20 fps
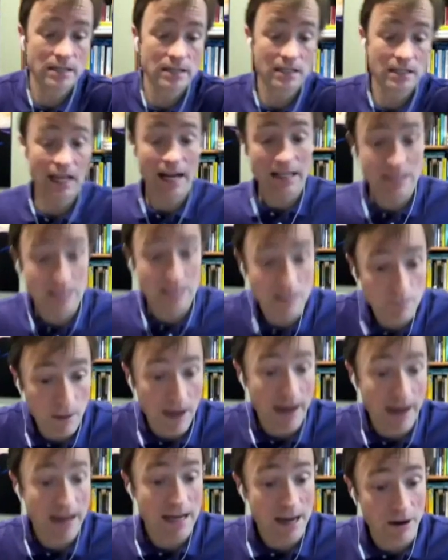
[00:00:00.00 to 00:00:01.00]
And that's
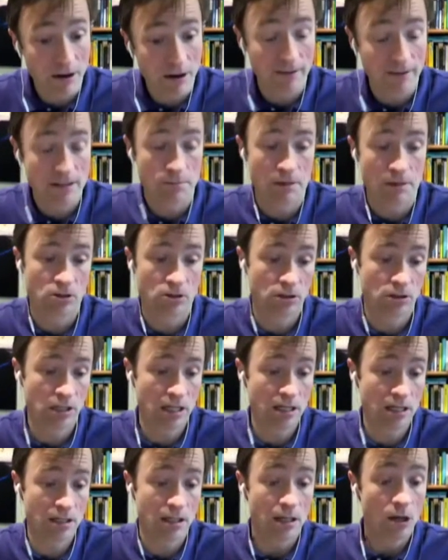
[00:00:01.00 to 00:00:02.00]
my area of
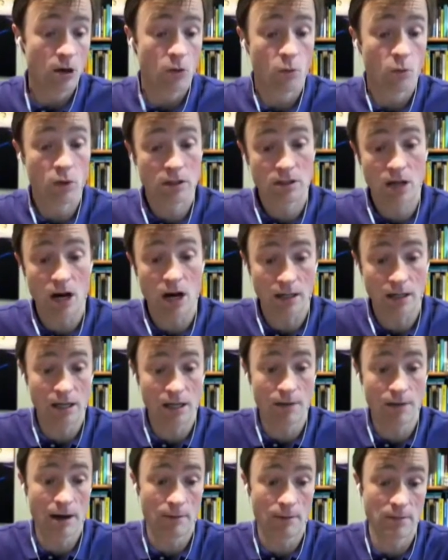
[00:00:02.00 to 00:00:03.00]
specialty when talking
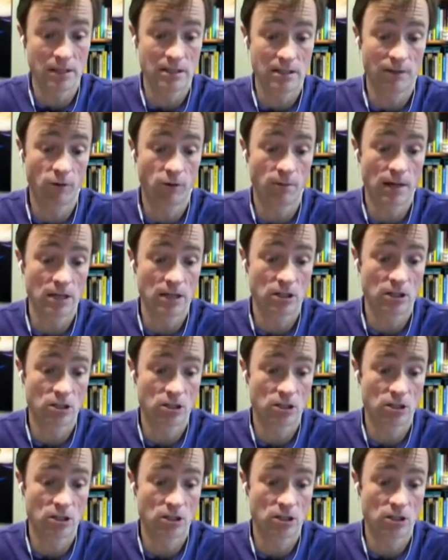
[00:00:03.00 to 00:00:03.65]
about misinformation.